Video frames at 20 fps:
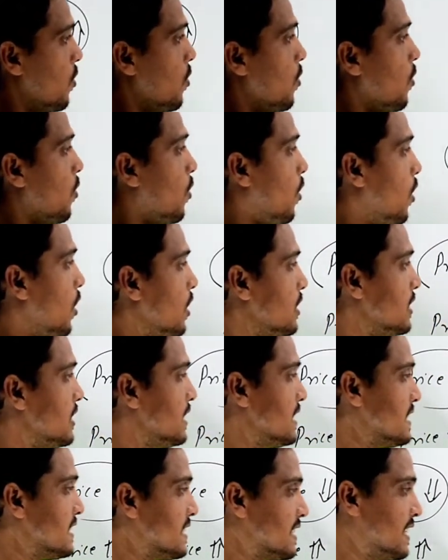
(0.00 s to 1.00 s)
all
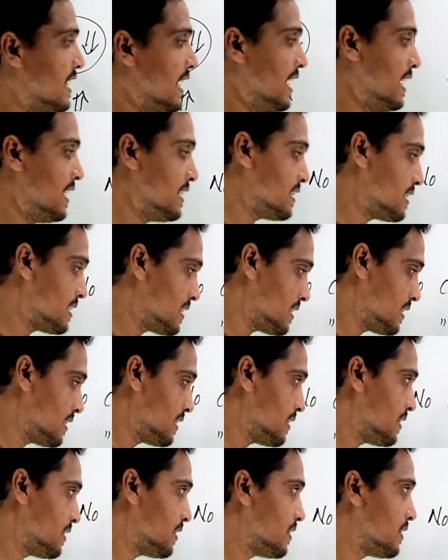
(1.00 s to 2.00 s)
these things,
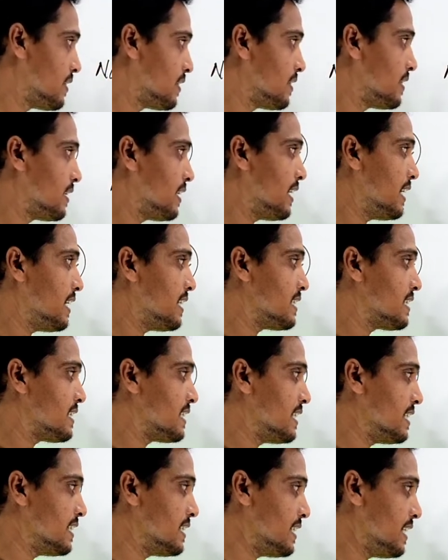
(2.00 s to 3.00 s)
that is
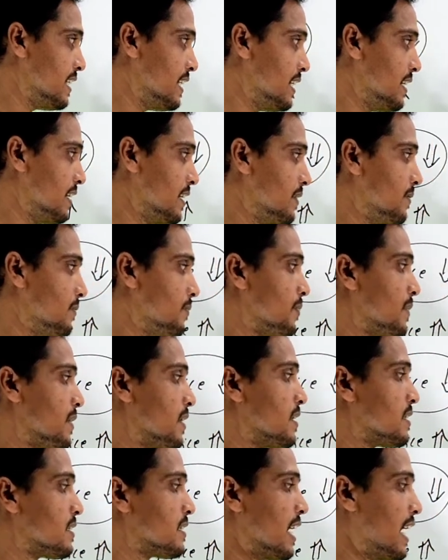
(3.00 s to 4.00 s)

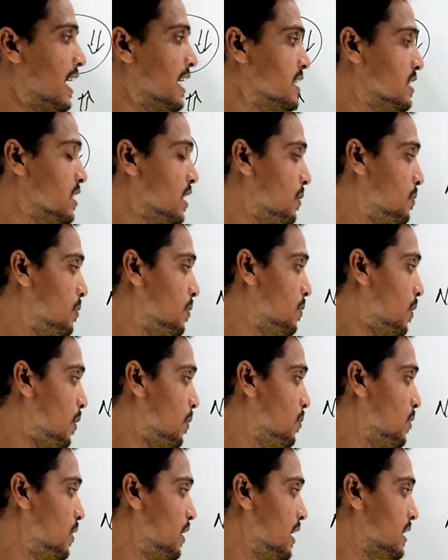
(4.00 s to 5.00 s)
season, size of
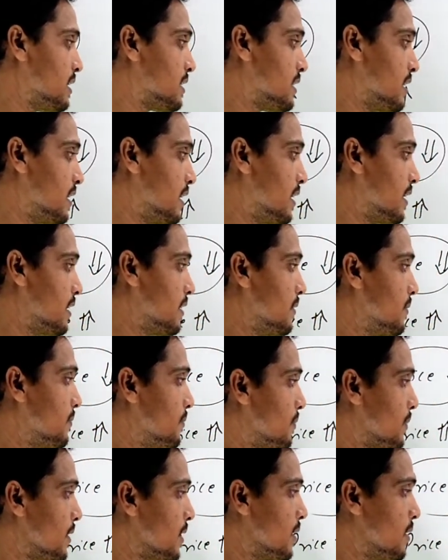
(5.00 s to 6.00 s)

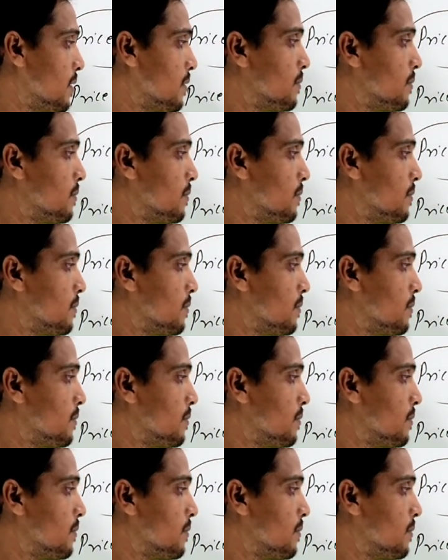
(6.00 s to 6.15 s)
population,